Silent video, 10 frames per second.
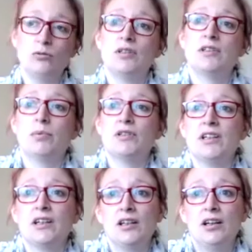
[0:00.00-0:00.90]
is a
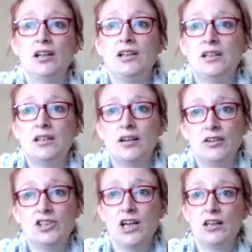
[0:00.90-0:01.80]
particularly kind
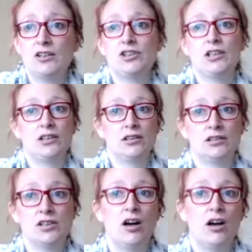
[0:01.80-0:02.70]
of challenging
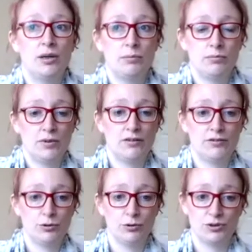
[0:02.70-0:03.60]
time if
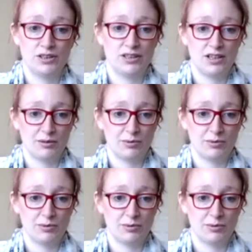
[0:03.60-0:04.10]
you're autistic?